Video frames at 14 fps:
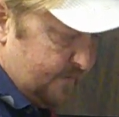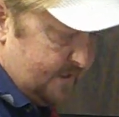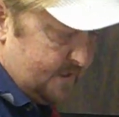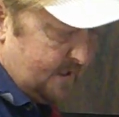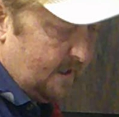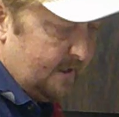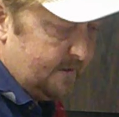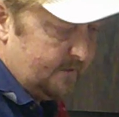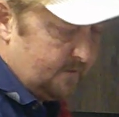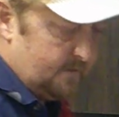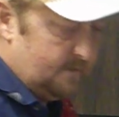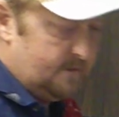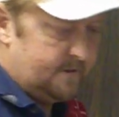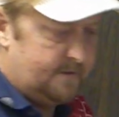guy
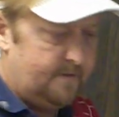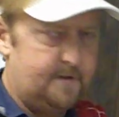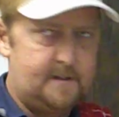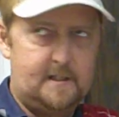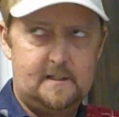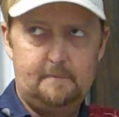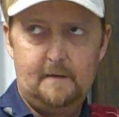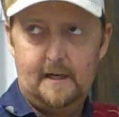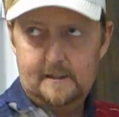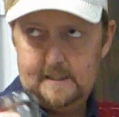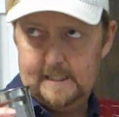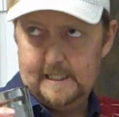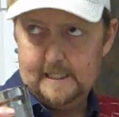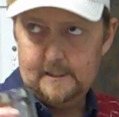earlier, this is my
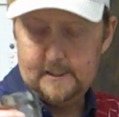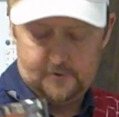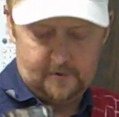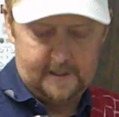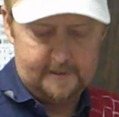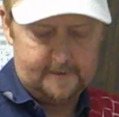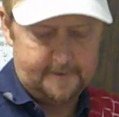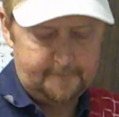tea strainer.